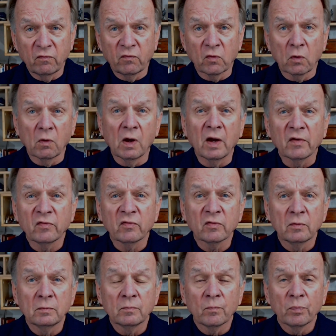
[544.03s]
us,
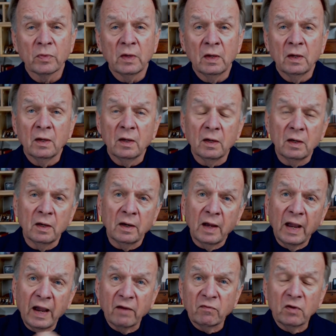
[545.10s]
and
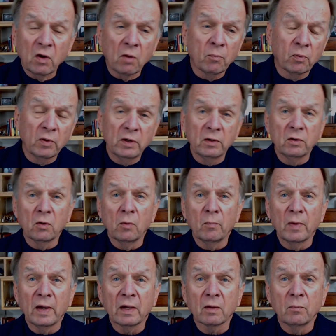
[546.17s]
have it printed on my
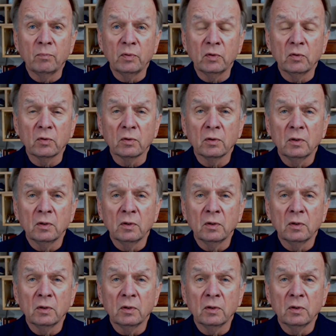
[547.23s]
computer